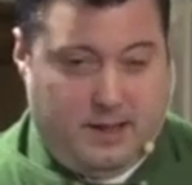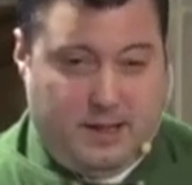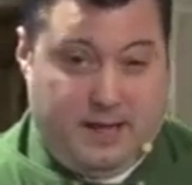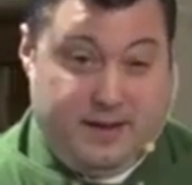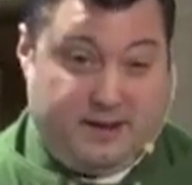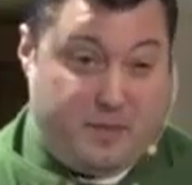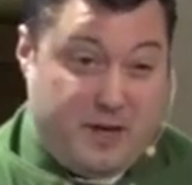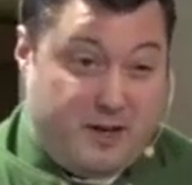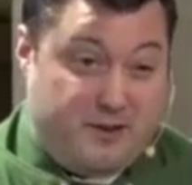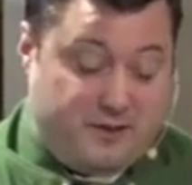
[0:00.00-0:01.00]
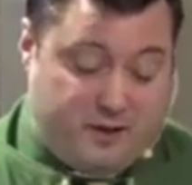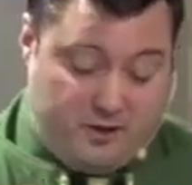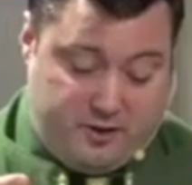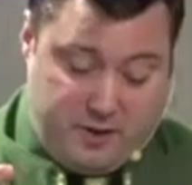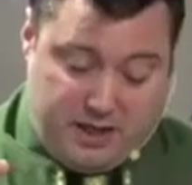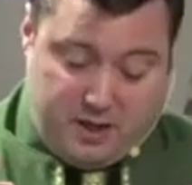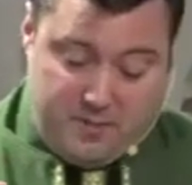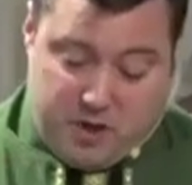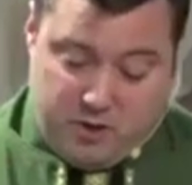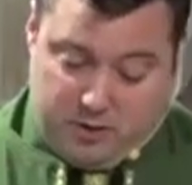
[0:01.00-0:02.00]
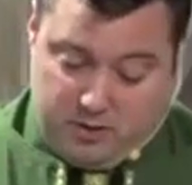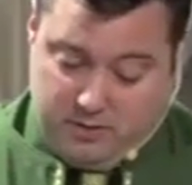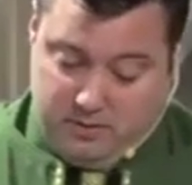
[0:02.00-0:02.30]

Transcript: And the experiences are to be communal.